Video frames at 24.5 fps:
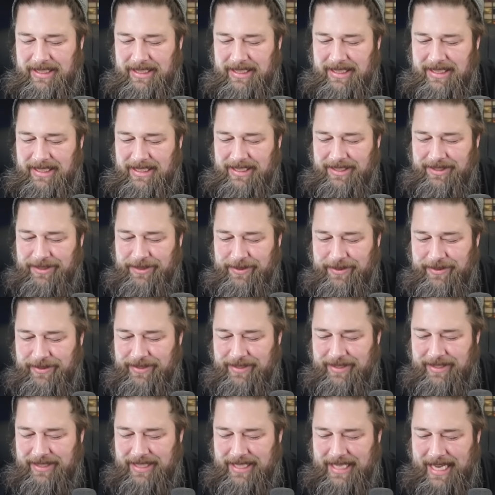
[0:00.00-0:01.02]

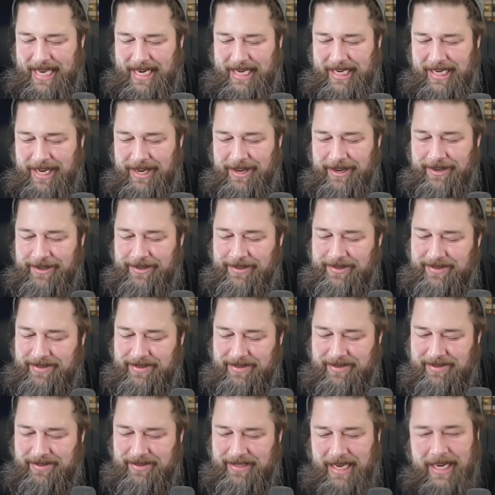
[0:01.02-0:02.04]
Ooh,
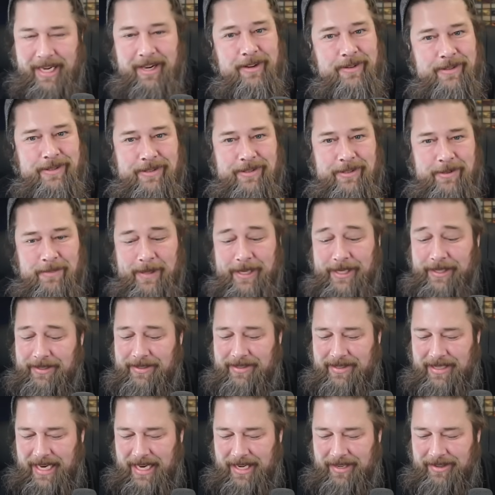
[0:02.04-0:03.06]
Xenagos. Xenagos used to be a
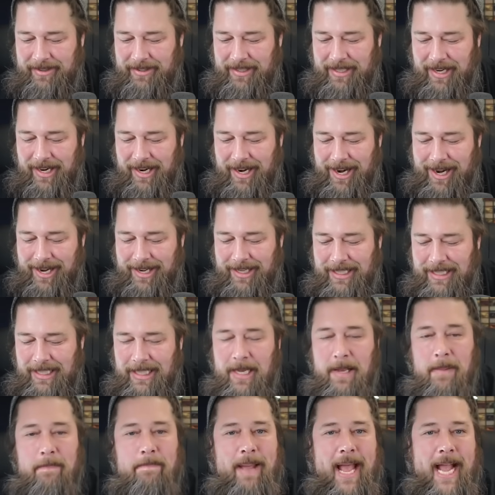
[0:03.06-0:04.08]
good standard card.
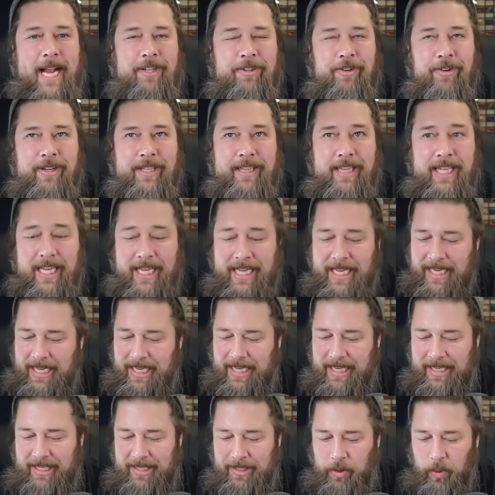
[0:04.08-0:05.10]
Back during
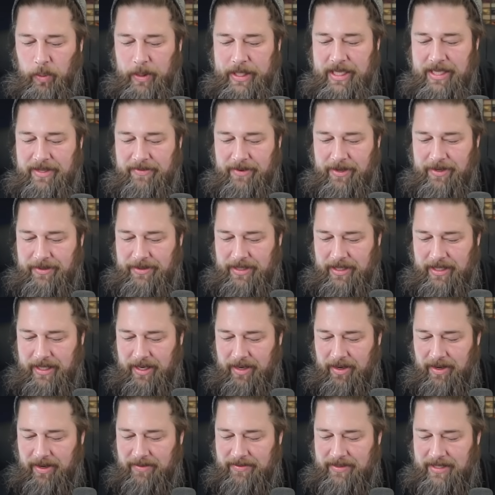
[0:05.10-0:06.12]
the Green Devotion
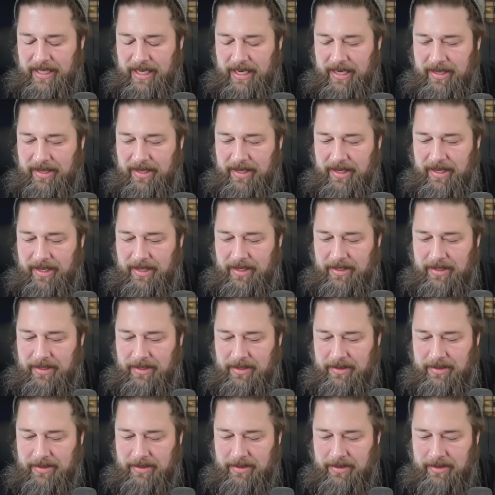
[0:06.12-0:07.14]
era of standard.
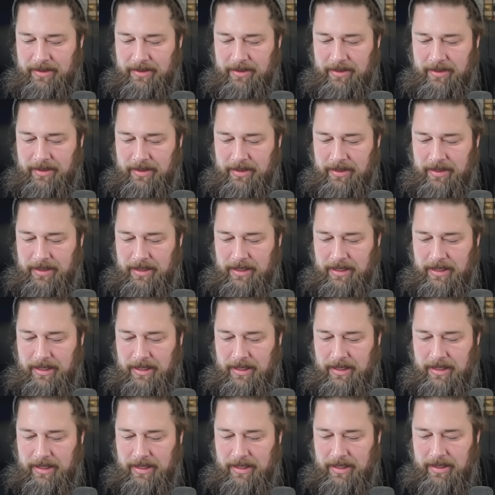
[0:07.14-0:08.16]

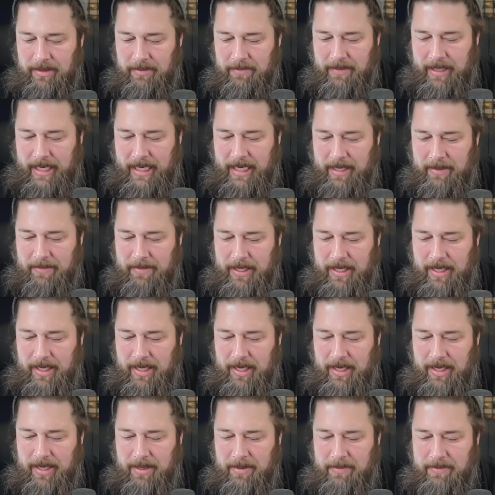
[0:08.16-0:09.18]
Mana
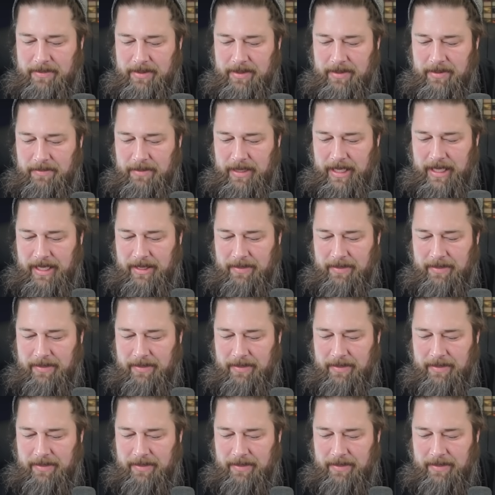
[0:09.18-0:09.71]
Barbs,